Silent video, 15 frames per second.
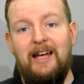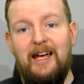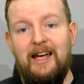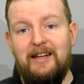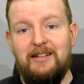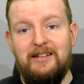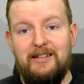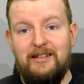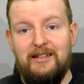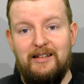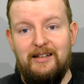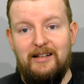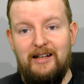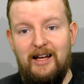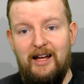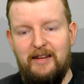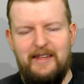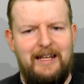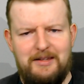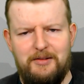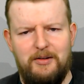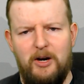and
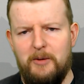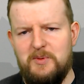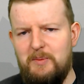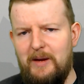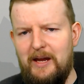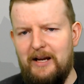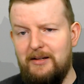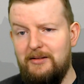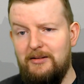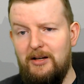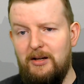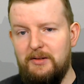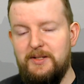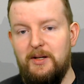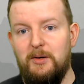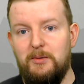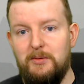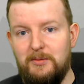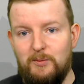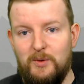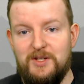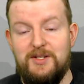they get their arms back also,
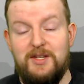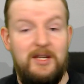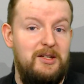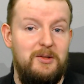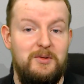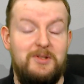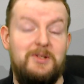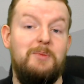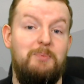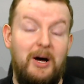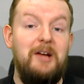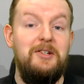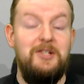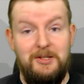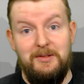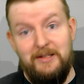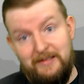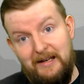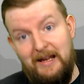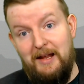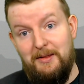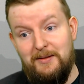which they use to punch you to
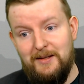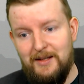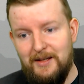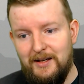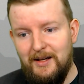death.